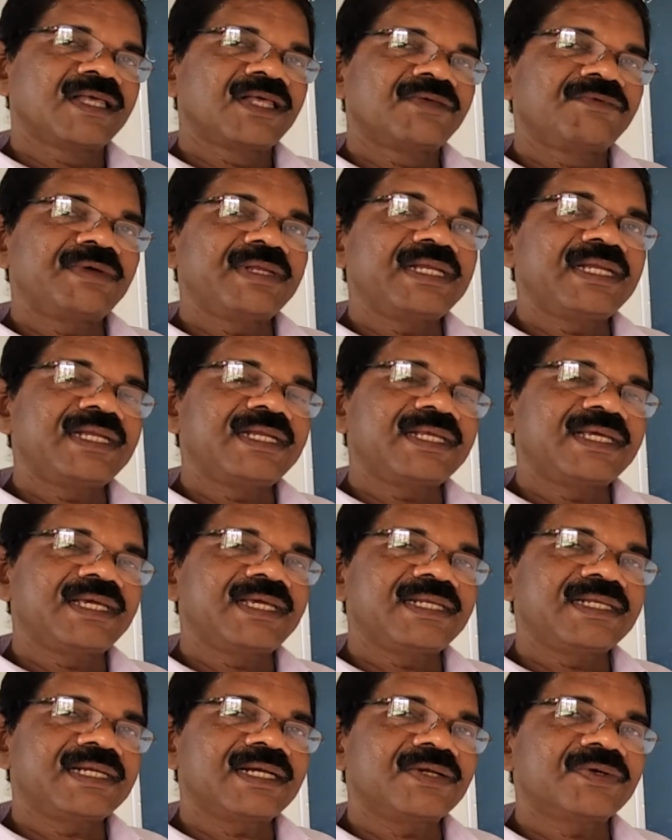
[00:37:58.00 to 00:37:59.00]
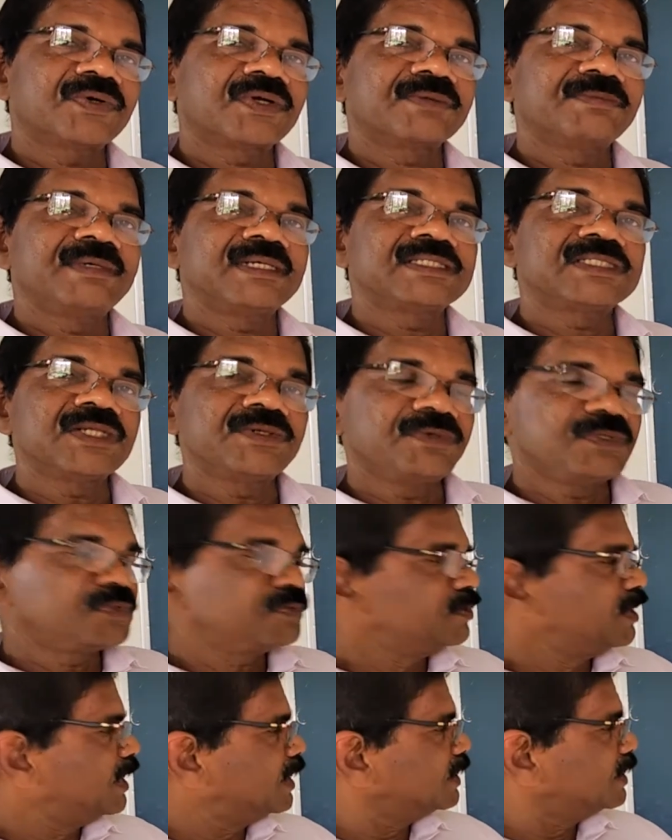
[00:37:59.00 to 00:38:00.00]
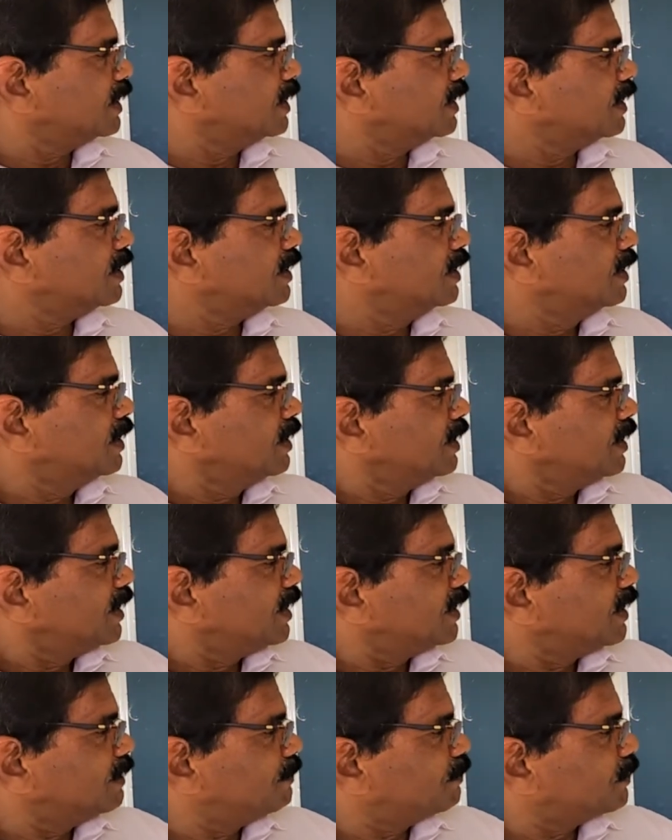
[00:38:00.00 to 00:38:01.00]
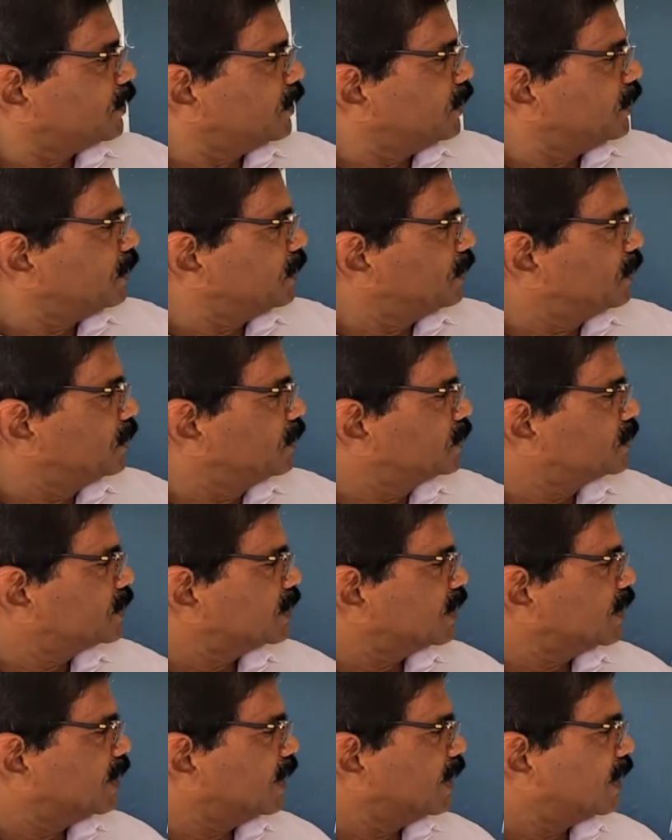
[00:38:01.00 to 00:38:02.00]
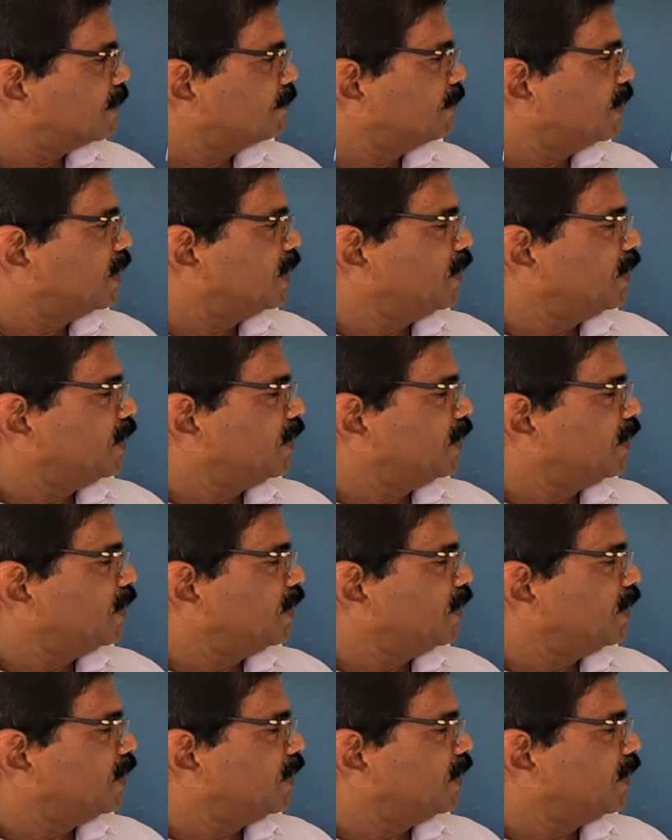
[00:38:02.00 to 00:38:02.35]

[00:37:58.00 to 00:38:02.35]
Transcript: when it heated or mixed with water, it produces carbon